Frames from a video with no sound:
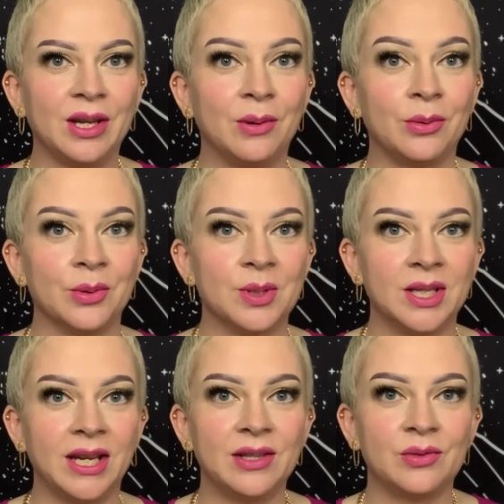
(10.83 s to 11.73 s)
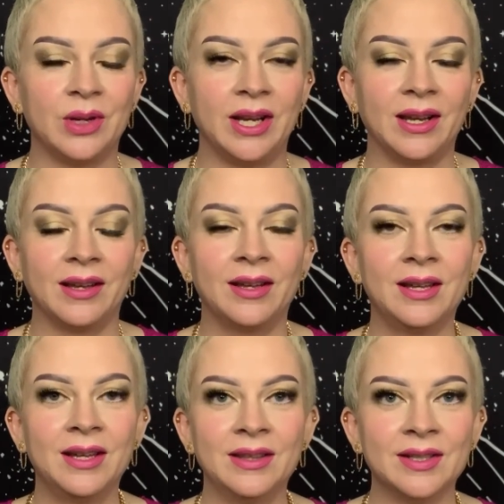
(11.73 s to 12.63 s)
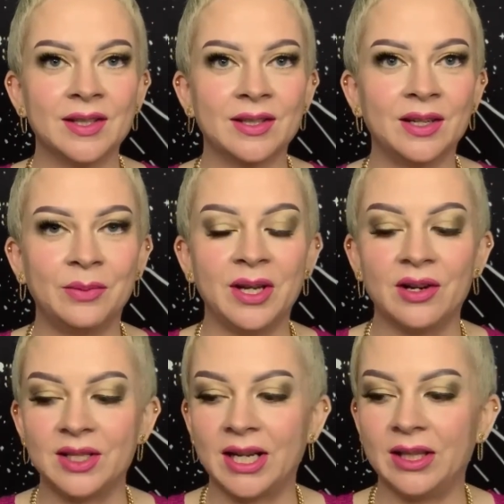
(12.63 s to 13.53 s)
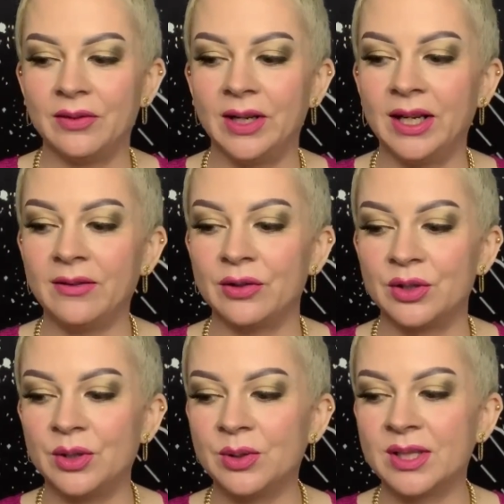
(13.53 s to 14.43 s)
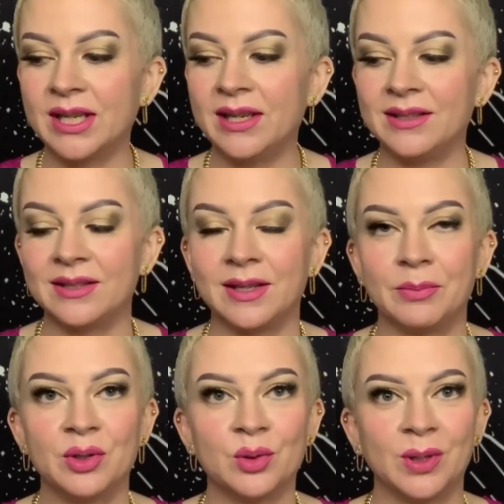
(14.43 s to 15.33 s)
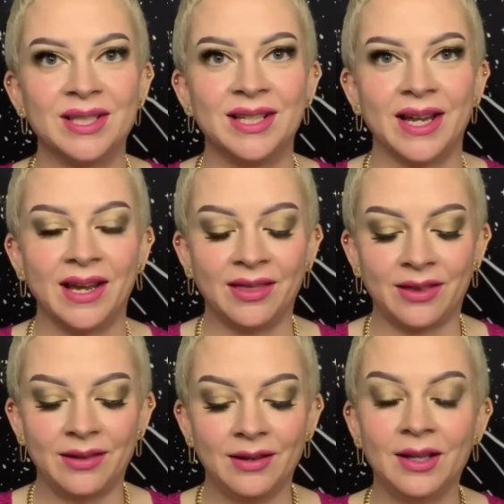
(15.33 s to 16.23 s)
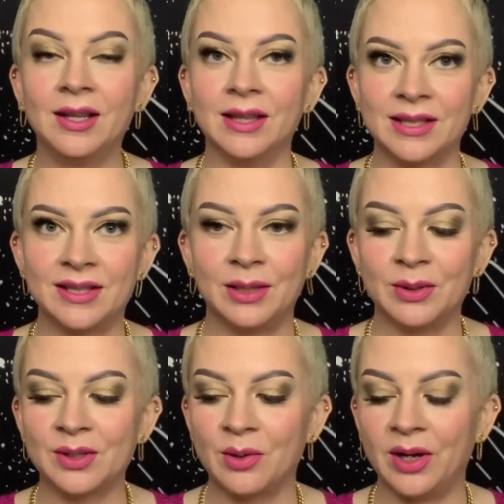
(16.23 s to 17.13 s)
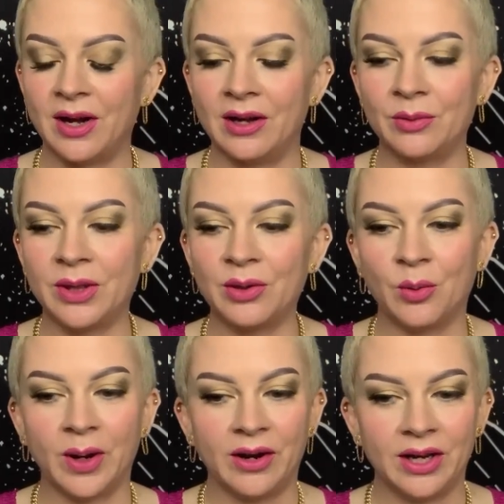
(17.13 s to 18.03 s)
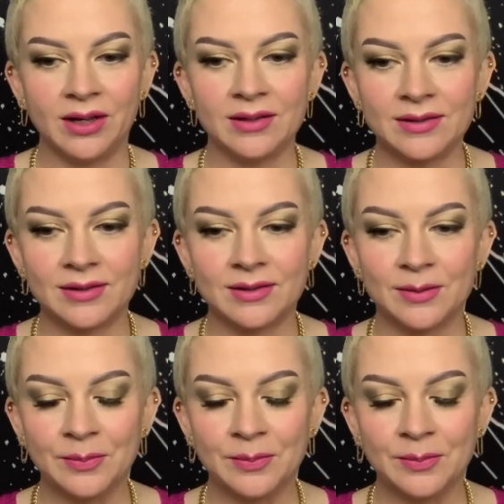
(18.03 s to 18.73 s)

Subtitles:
you through today's reading. This is going to be our daily reading for Tuesday, December 29th. Let's see what's going on with Aquarius.